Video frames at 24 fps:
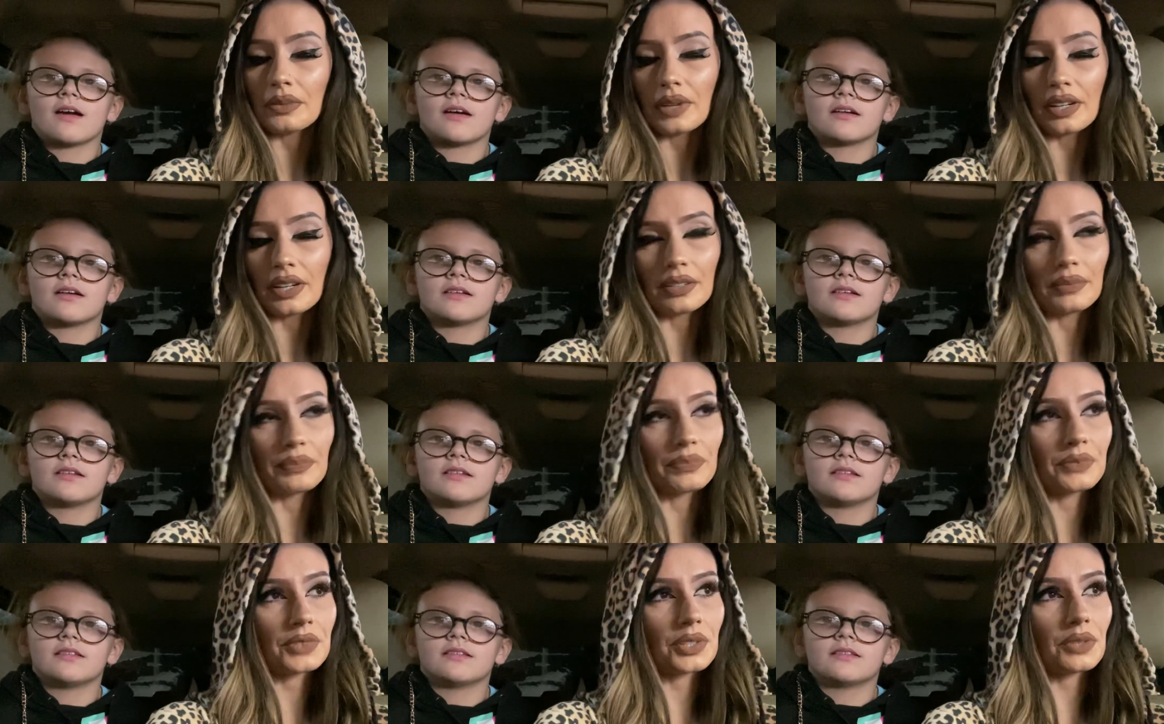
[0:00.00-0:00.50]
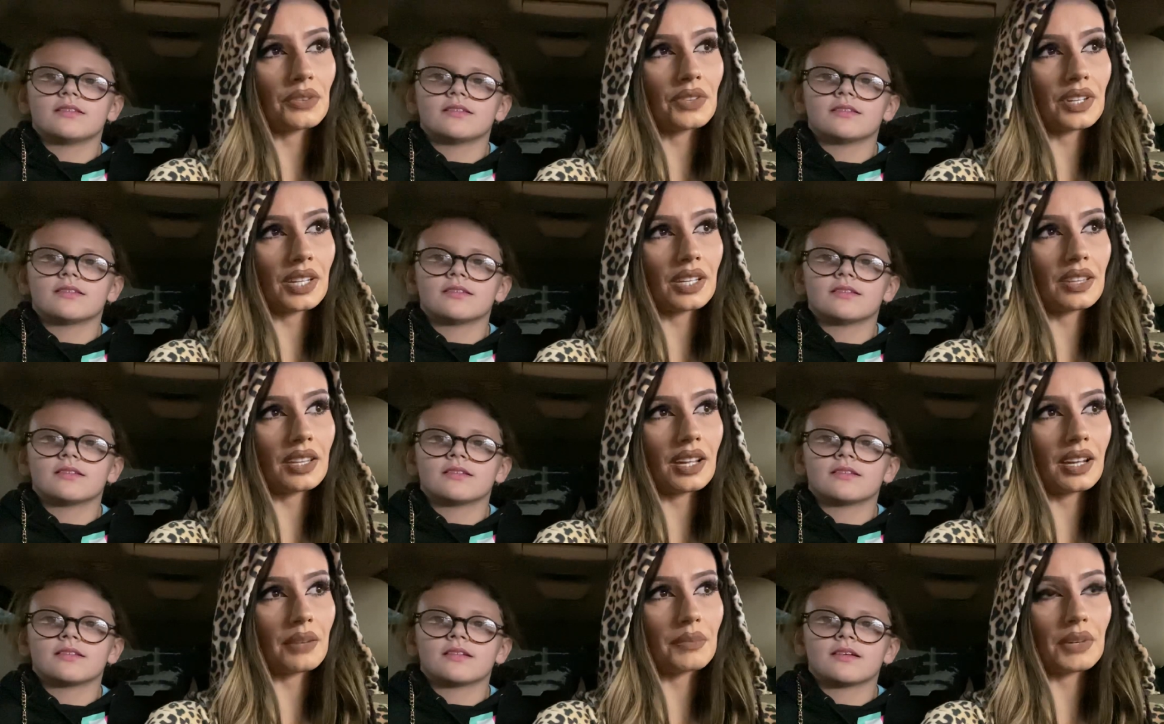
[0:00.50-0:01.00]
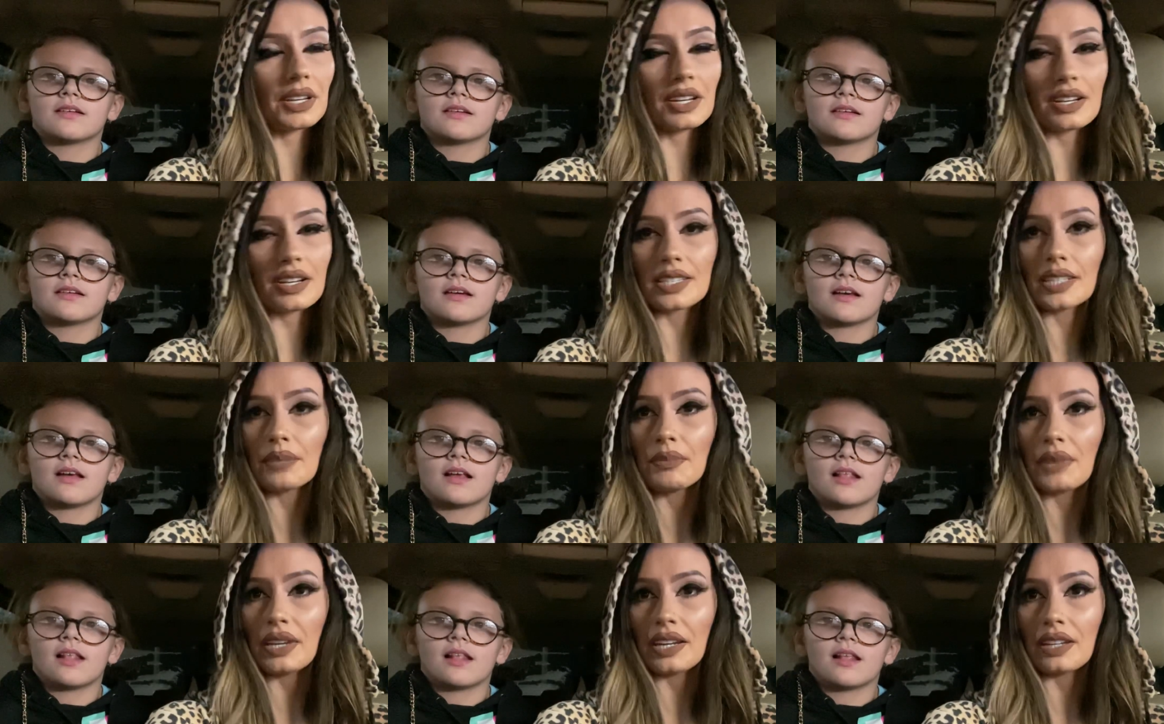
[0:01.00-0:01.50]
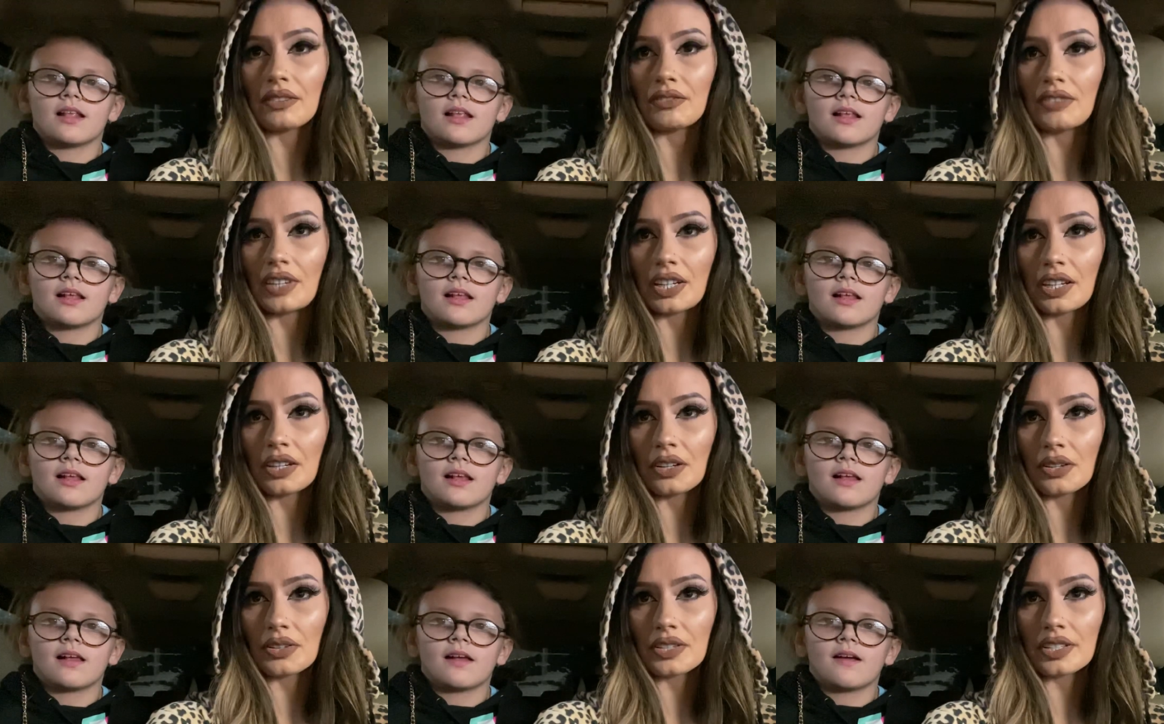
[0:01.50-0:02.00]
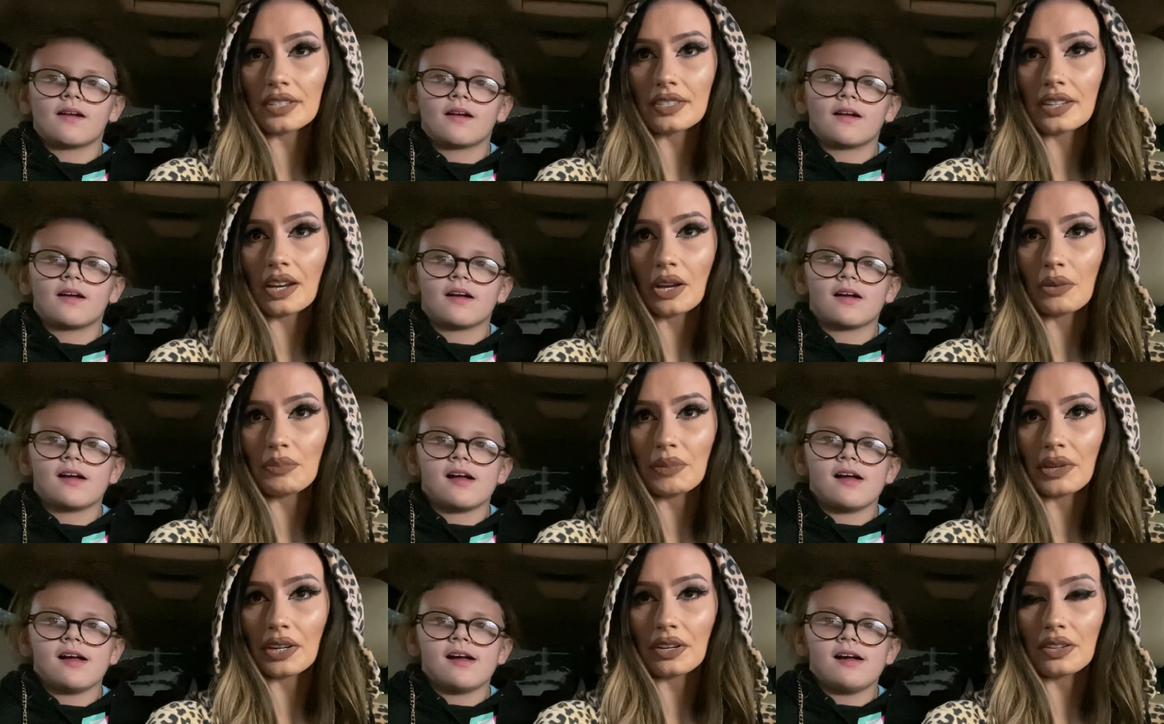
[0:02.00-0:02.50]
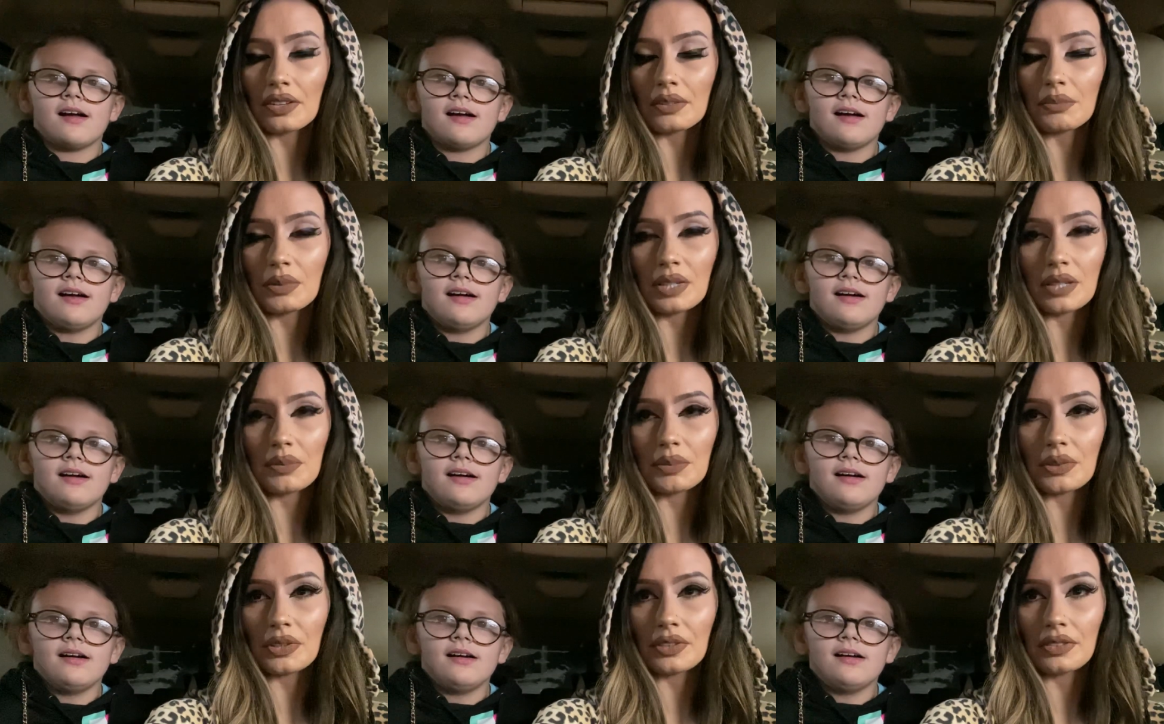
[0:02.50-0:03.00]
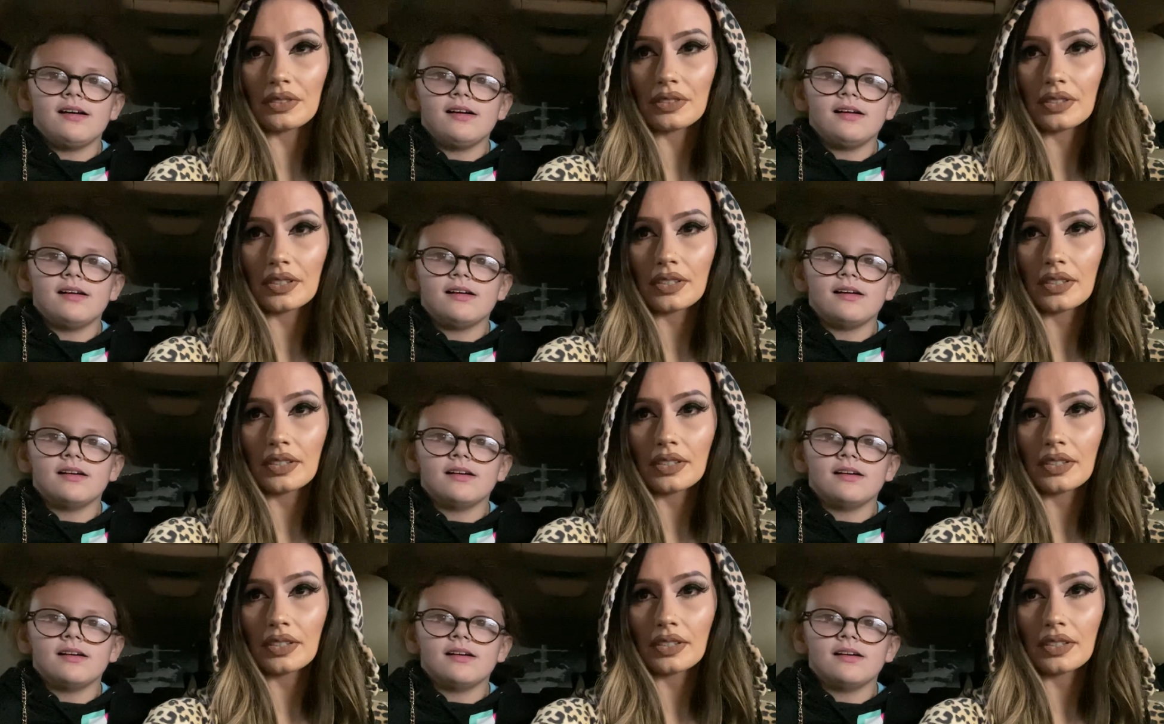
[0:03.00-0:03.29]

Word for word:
Speaker 1: Well, do you think that because I'm making videos, it's helping other people?